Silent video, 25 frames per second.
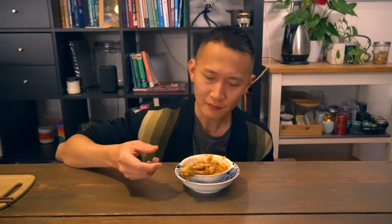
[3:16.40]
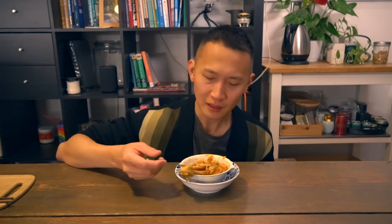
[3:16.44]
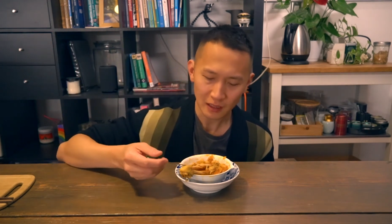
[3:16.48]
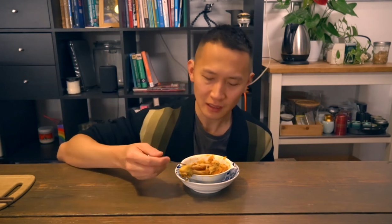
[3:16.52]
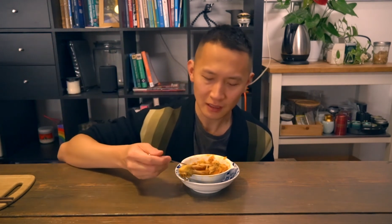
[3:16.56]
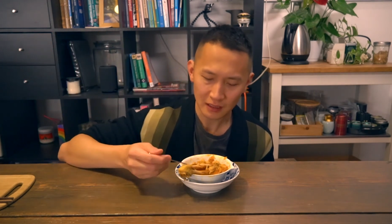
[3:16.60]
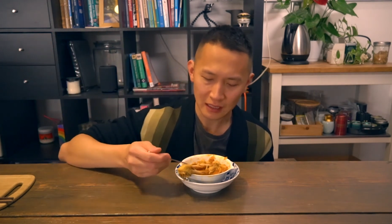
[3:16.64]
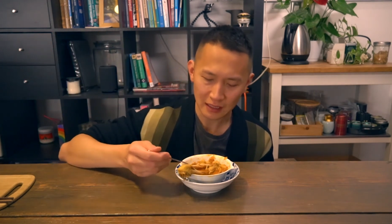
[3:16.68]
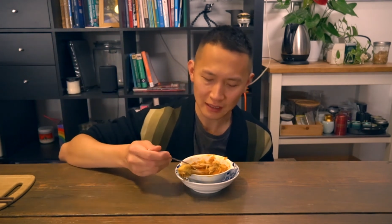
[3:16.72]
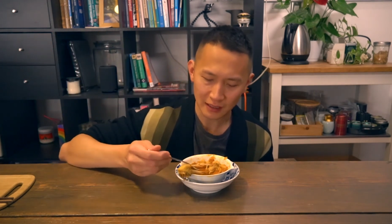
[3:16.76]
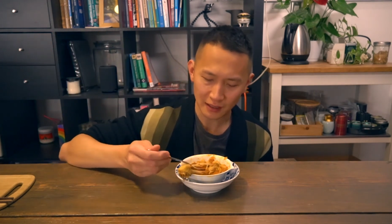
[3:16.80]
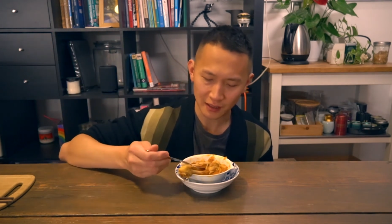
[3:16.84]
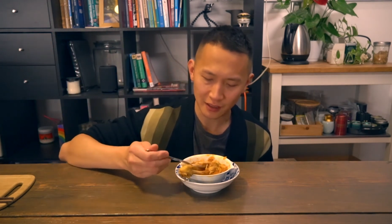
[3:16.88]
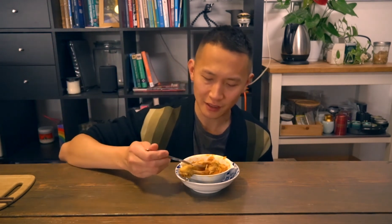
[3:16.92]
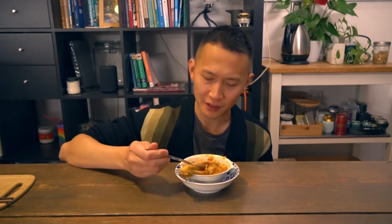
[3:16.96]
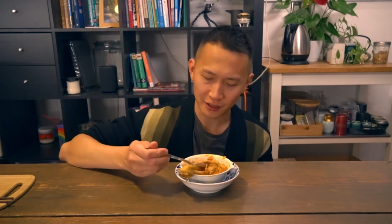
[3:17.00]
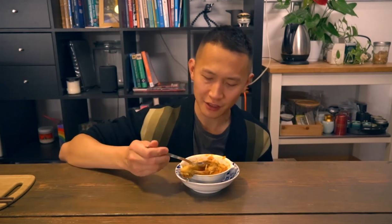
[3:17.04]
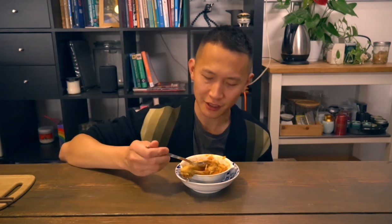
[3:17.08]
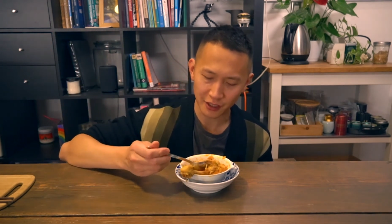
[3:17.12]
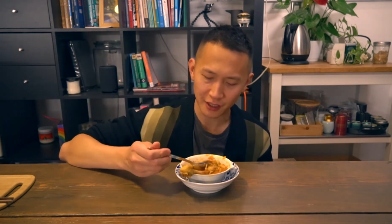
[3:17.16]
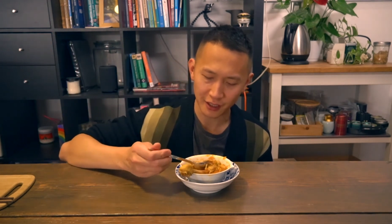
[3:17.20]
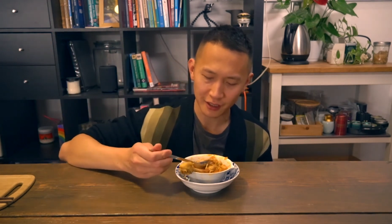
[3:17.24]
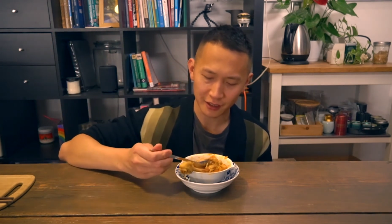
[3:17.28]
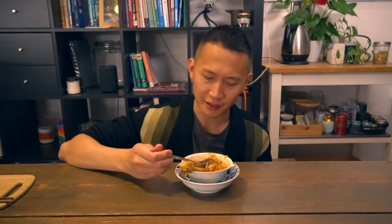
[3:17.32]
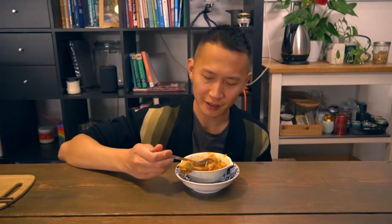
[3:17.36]
that's gonna
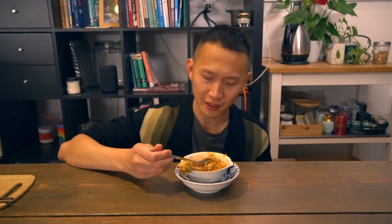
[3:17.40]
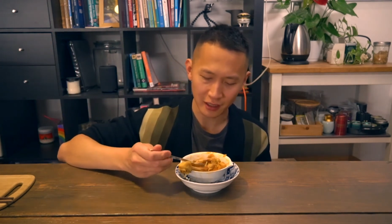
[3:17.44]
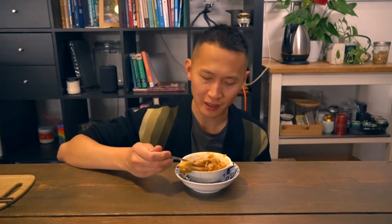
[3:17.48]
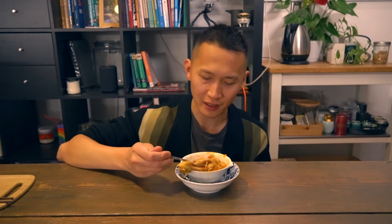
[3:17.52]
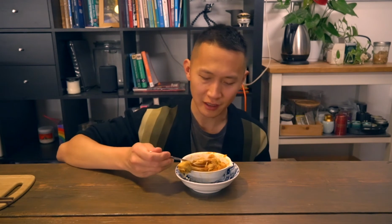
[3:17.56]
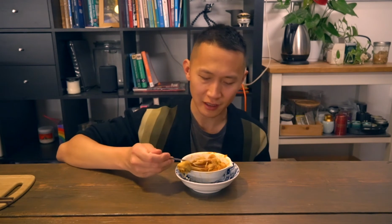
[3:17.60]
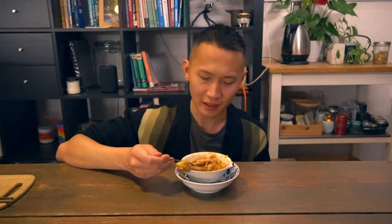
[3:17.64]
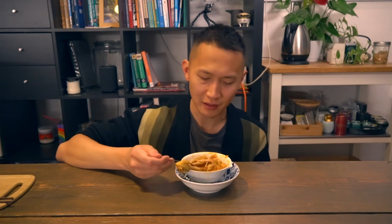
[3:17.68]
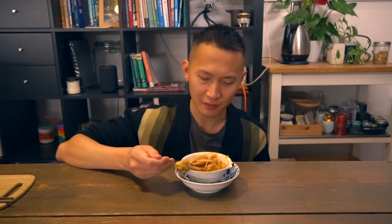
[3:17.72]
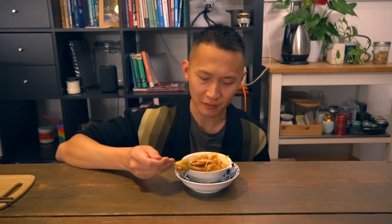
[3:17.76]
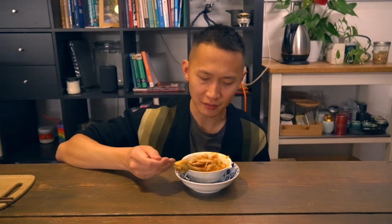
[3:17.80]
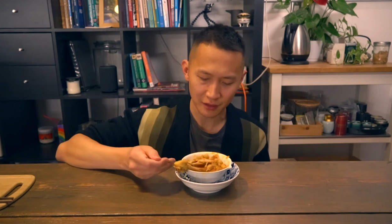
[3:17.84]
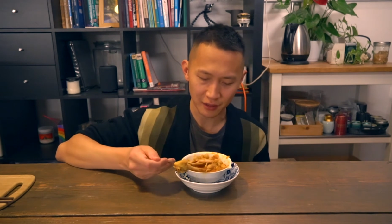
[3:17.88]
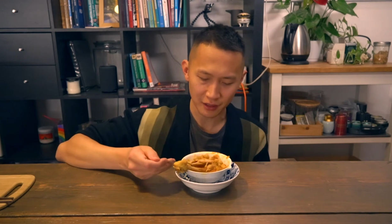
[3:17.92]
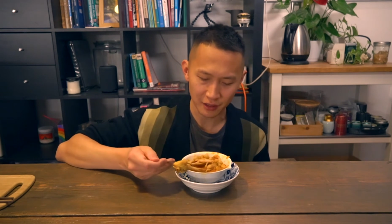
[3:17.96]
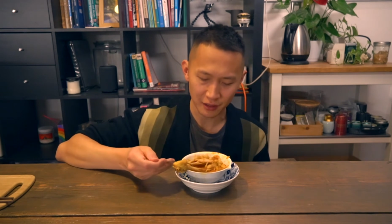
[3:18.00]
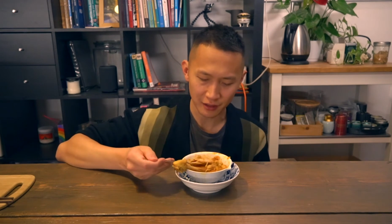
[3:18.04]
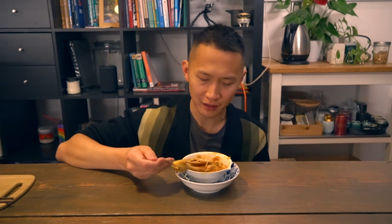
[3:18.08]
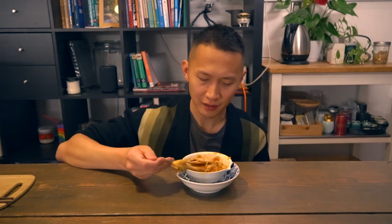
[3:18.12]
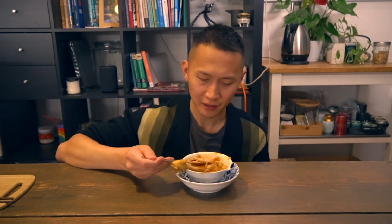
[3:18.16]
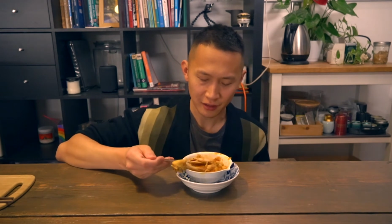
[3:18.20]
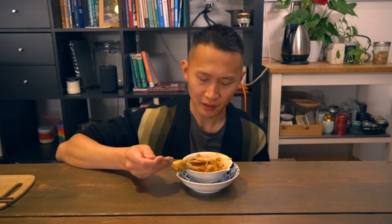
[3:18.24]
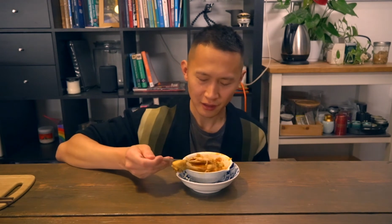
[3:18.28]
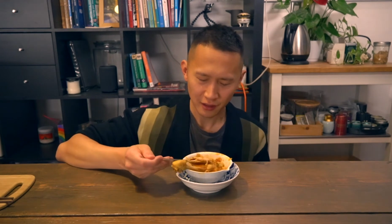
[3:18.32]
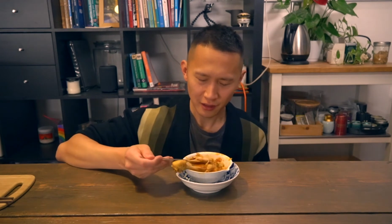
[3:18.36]
change. I think I'm
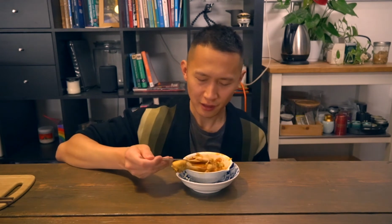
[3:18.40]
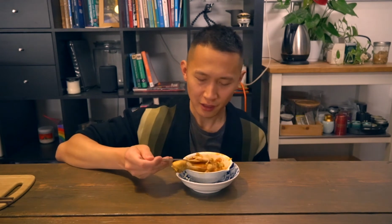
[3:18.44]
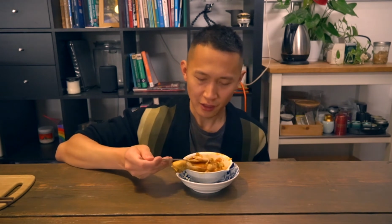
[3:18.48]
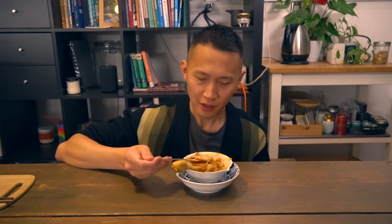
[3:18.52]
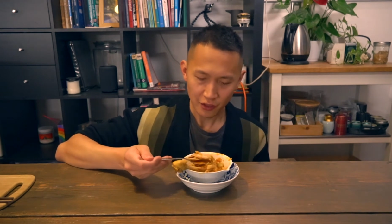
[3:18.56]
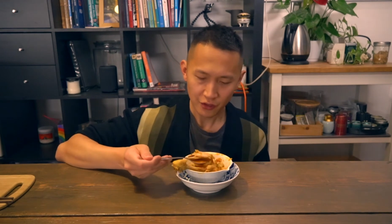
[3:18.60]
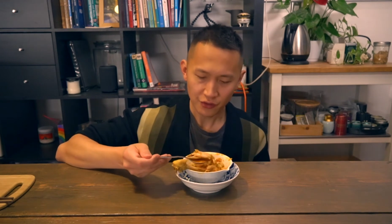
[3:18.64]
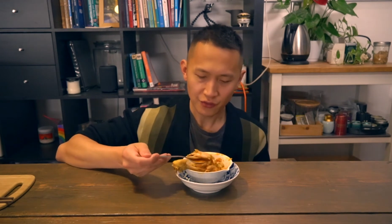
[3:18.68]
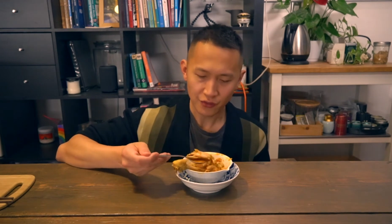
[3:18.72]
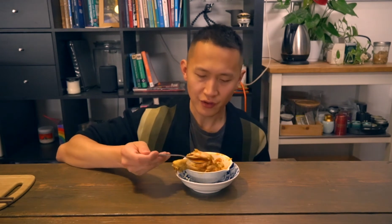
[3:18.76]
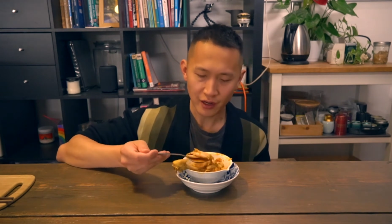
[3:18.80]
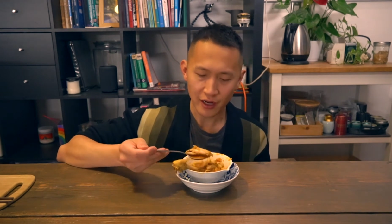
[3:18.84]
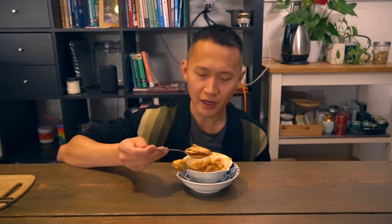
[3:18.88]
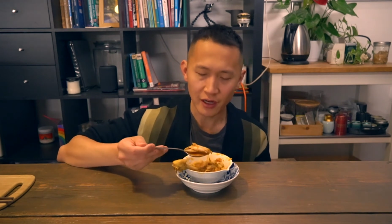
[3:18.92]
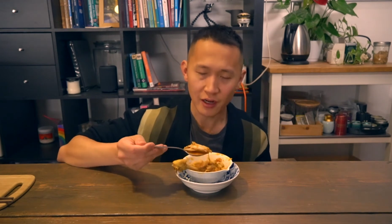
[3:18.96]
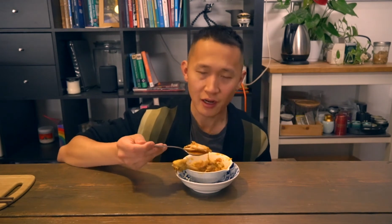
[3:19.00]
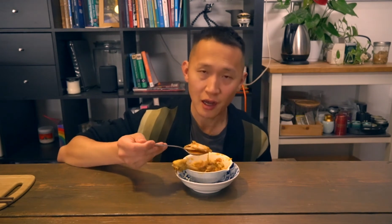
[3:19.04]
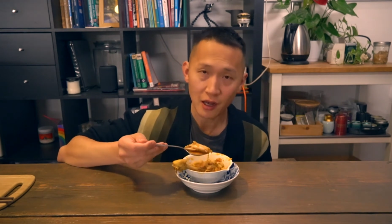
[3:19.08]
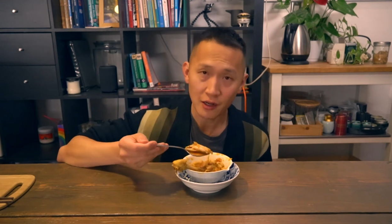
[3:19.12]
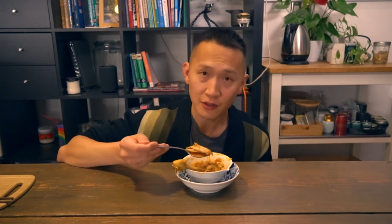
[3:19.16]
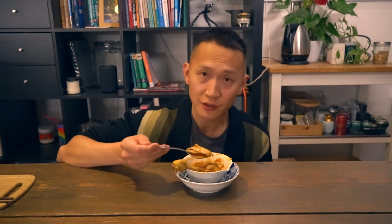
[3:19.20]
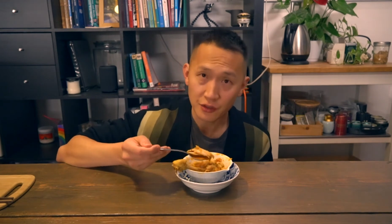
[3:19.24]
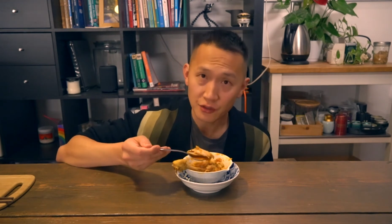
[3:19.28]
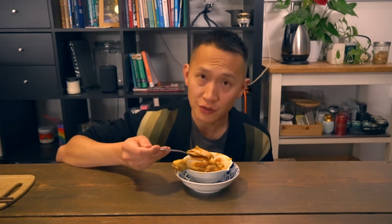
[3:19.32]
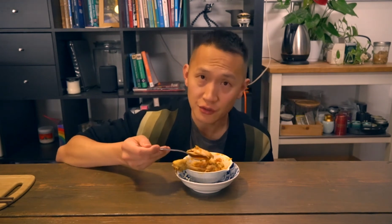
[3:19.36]
gonna try
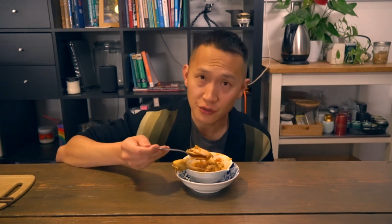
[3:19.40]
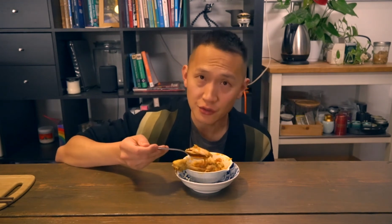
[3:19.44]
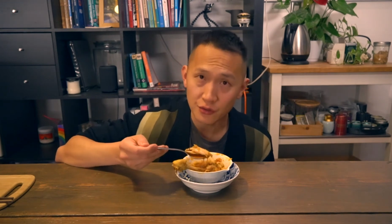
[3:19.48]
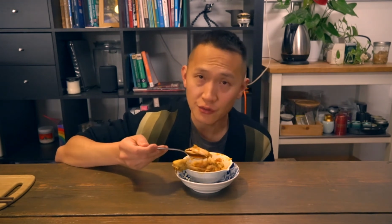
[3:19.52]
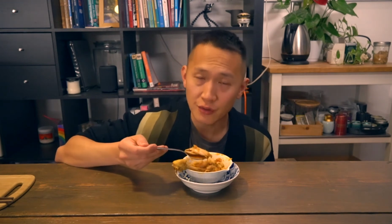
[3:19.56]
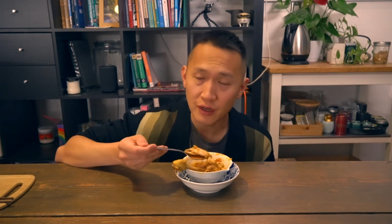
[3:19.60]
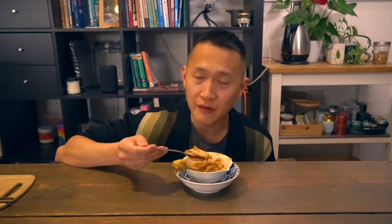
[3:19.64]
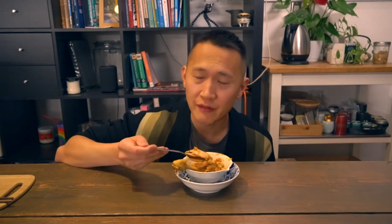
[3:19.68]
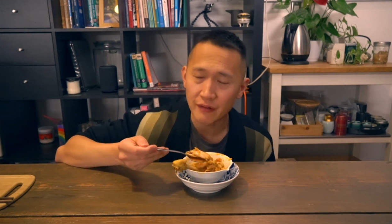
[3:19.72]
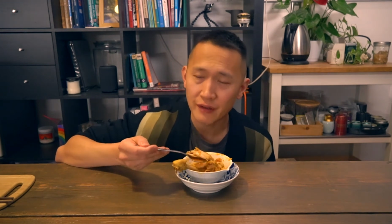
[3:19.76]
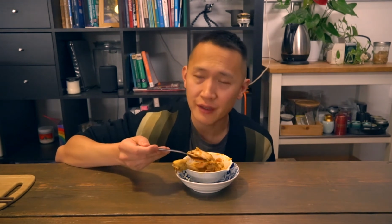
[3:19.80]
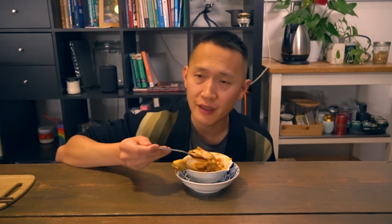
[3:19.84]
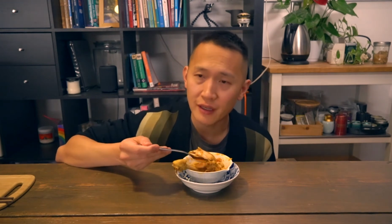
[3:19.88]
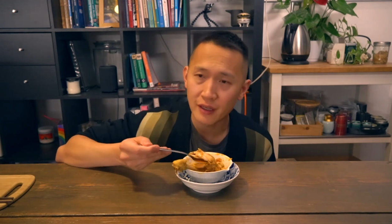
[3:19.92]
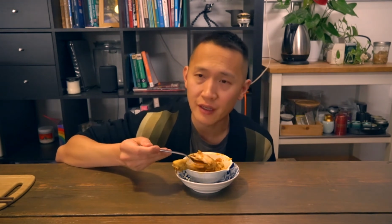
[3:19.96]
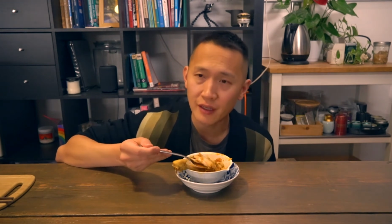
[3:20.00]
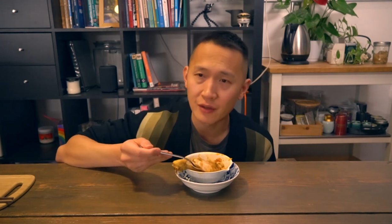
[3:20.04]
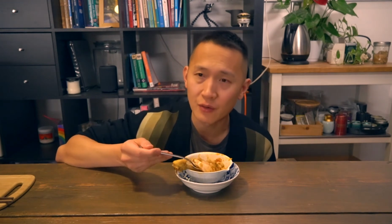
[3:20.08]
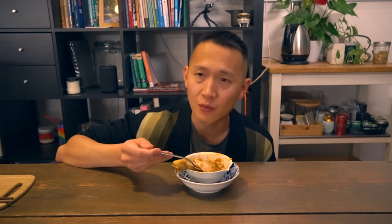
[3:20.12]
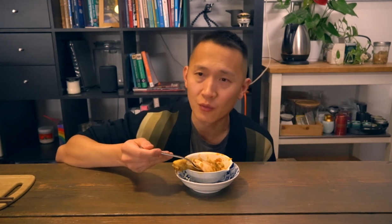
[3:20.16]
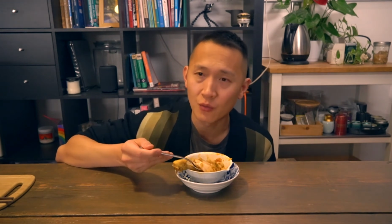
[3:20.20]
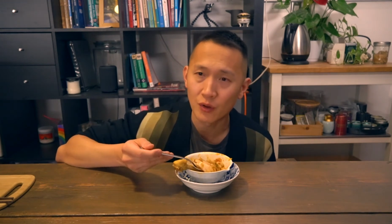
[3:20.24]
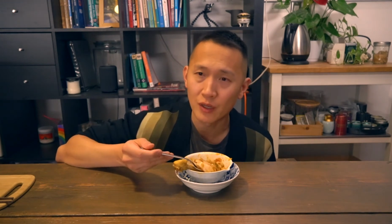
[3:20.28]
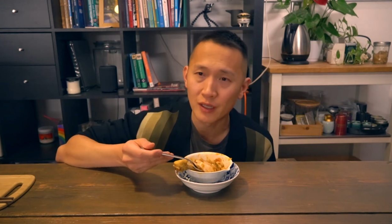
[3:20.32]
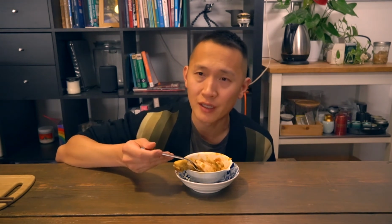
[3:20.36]
not to do everything
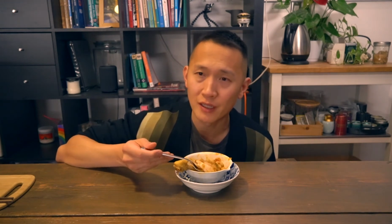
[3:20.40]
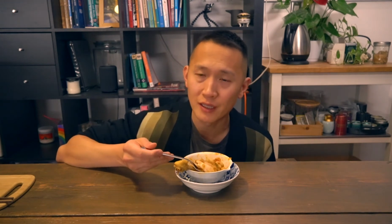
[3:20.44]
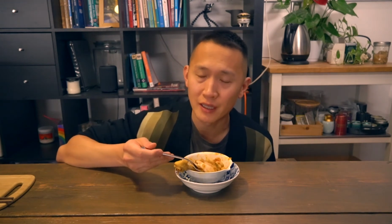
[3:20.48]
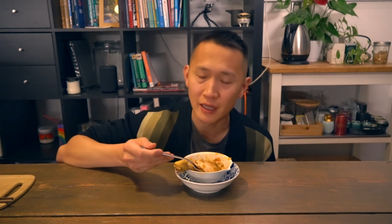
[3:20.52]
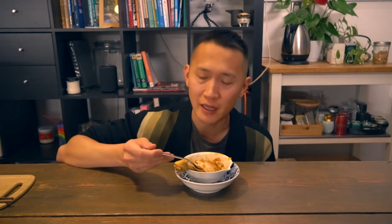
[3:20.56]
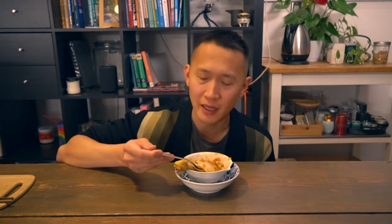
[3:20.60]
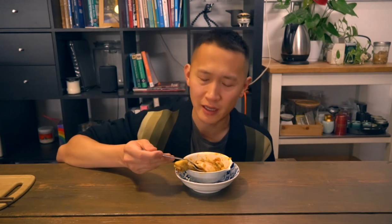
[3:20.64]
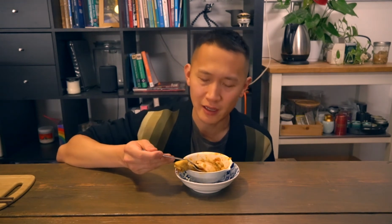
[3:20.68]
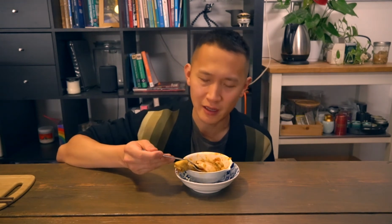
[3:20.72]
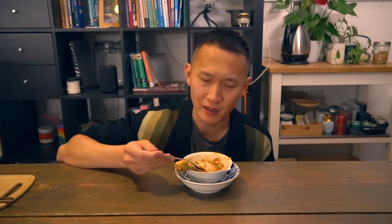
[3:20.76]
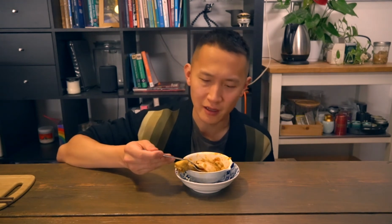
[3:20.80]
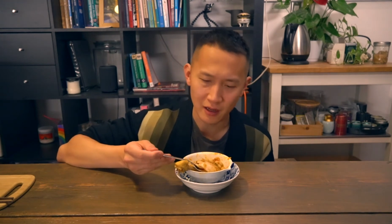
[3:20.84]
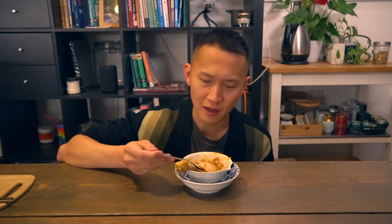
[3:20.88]
in one day.